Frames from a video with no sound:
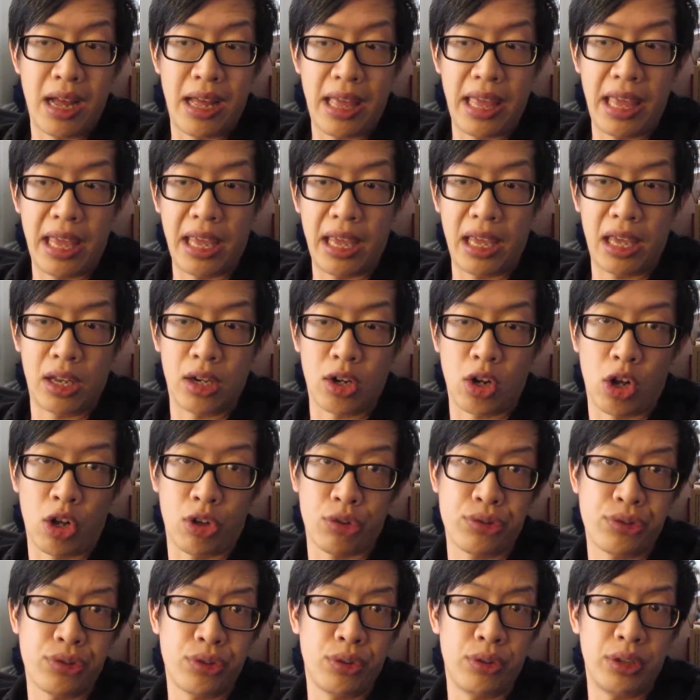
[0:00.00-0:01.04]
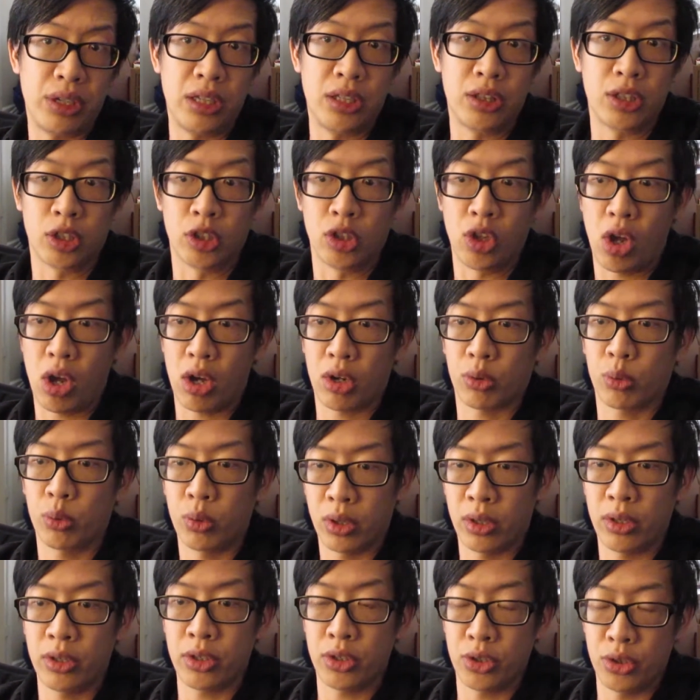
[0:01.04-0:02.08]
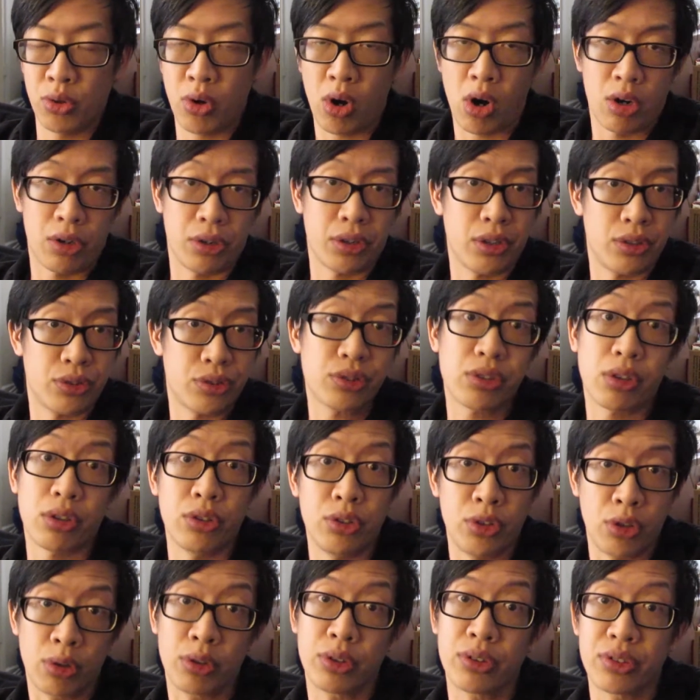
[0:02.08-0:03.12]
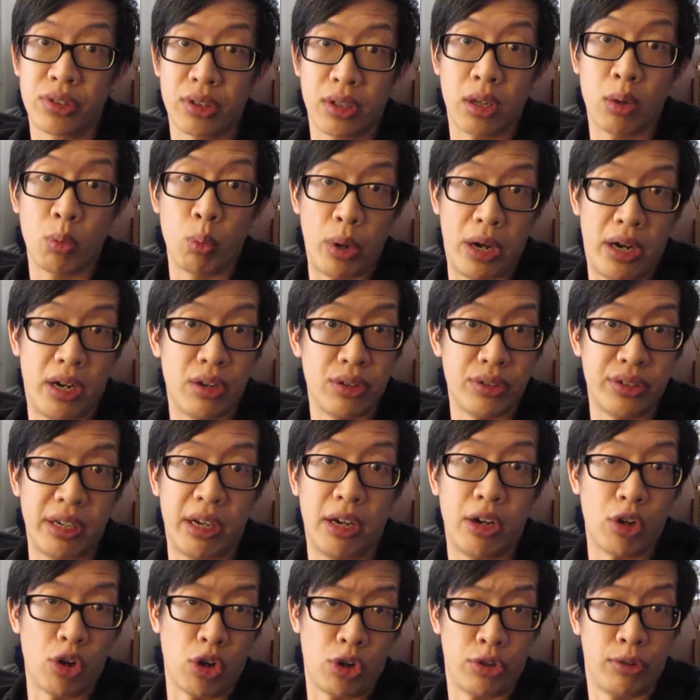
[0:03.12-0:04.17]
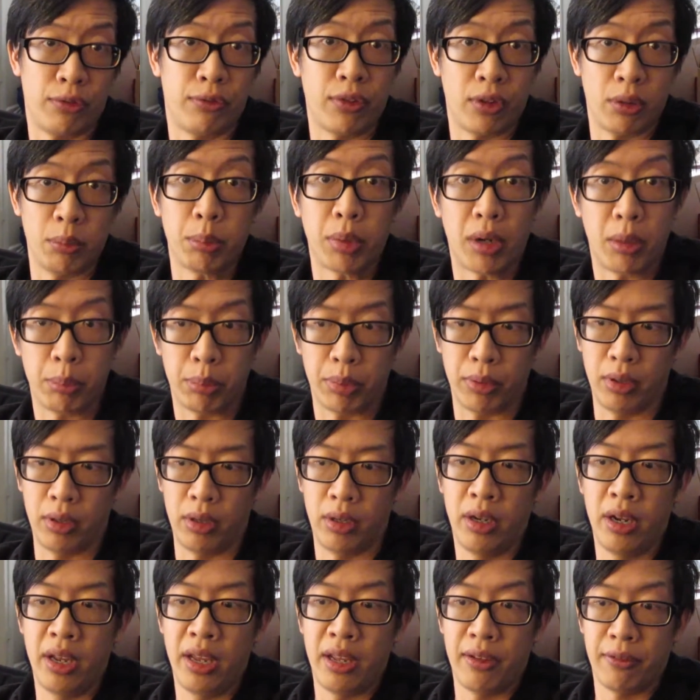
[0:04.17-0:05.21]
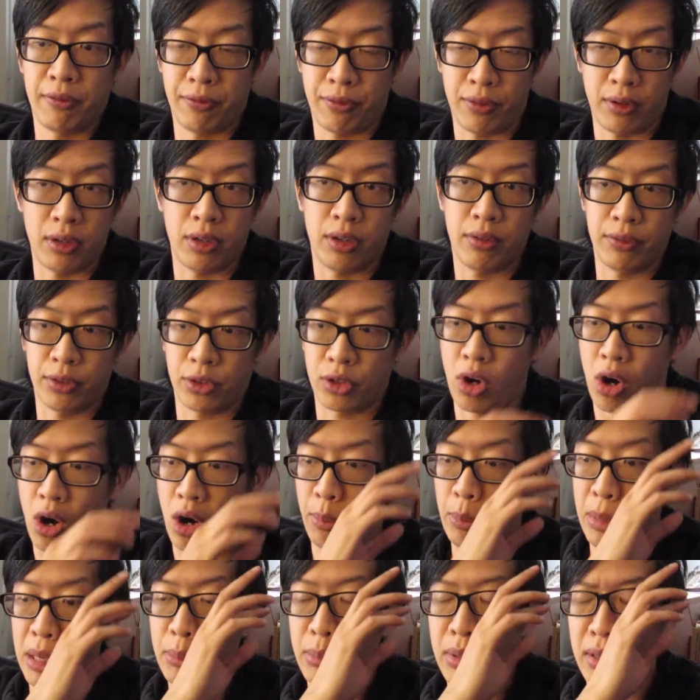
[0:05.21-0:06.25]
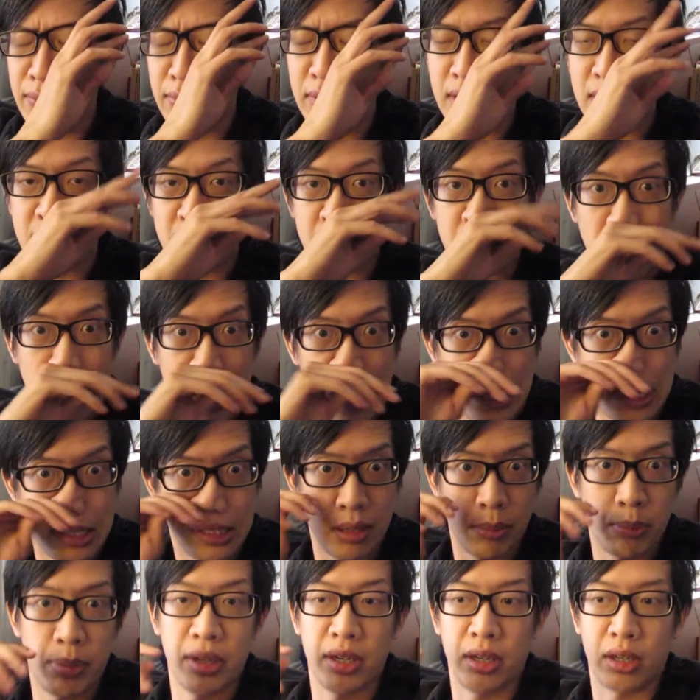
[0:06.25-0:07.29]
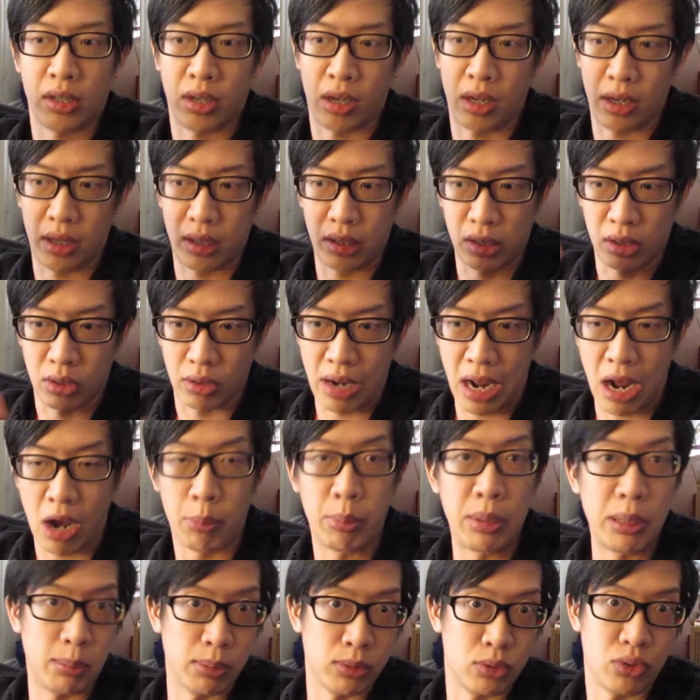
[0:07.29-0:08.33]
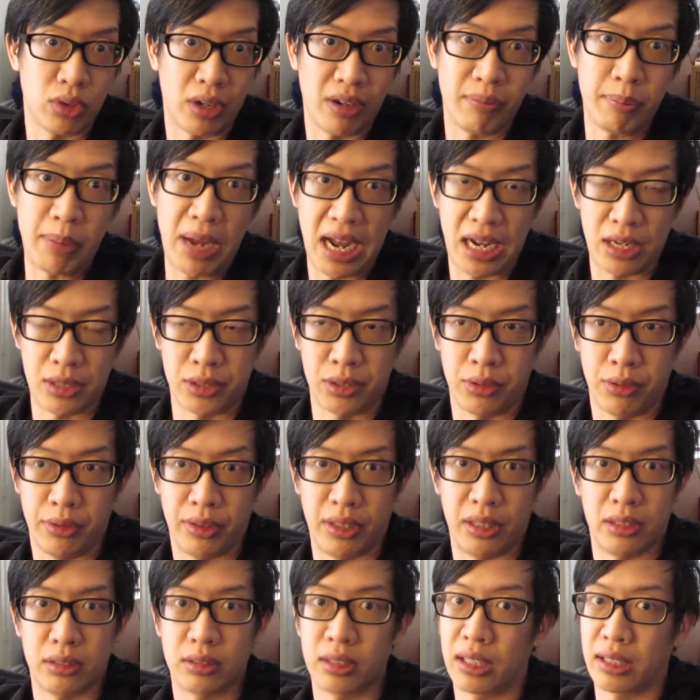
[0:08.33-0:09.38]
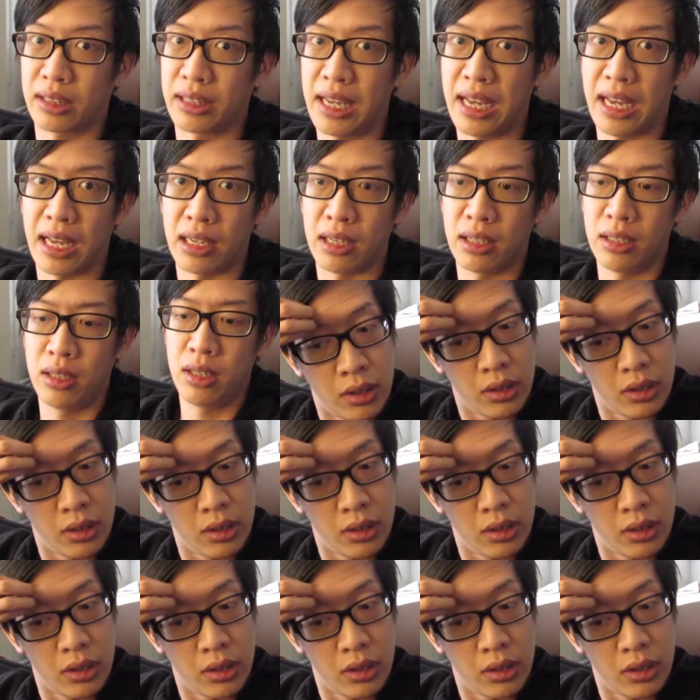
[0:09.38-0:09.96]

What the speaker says: And also in the long run, you are gonna start noticing wear and tear on your front bumper, front of your car, maybe even the sides, depending on, how people drive past you and things like that.